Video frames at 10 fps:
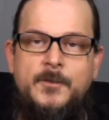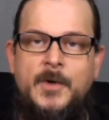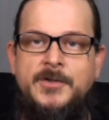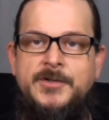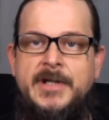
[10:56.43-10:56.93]

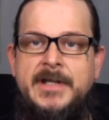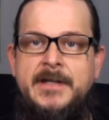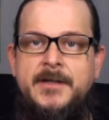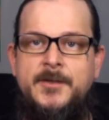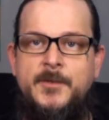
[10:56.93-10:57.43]
well, you could
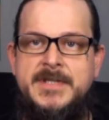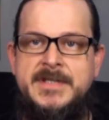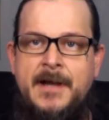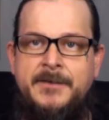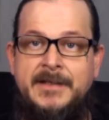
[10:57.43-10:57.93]
hear what
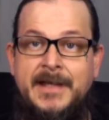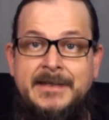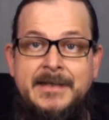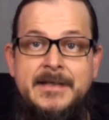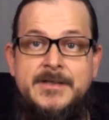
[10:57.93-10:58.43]
sounded like
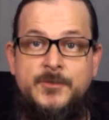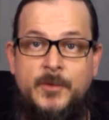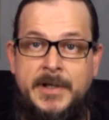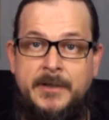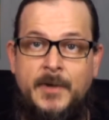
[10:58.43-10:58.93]
kids
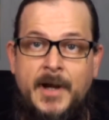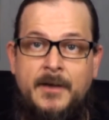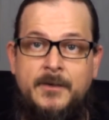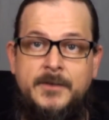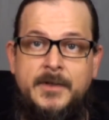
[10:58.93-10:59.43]
running around.